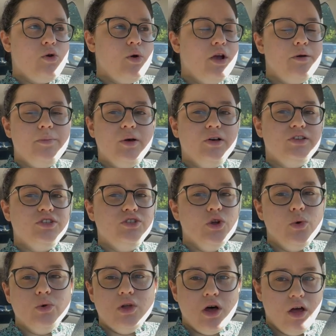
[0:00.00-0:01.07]
queer books
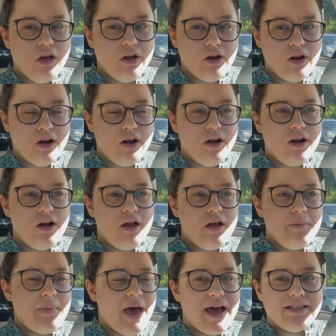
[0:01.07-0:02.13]
no longer
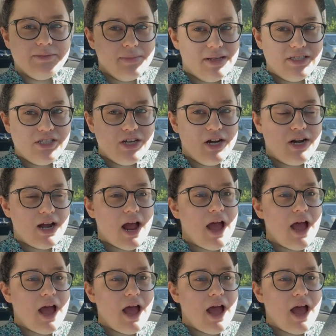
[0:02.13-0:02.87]
pass muster.